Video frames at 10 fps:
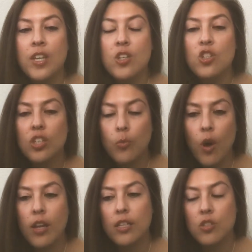she
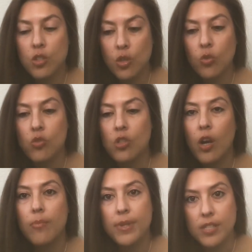wanted to
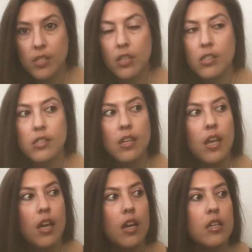start a business,
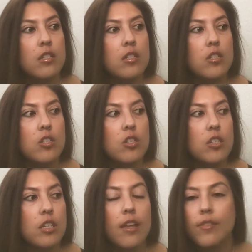and
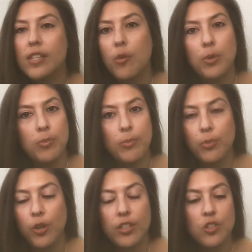she loves helping
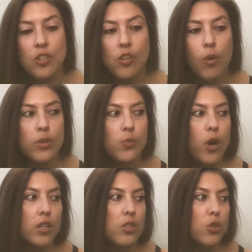people, and she's always
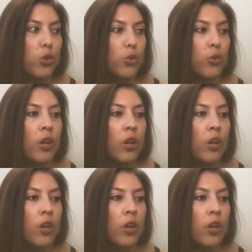wanted to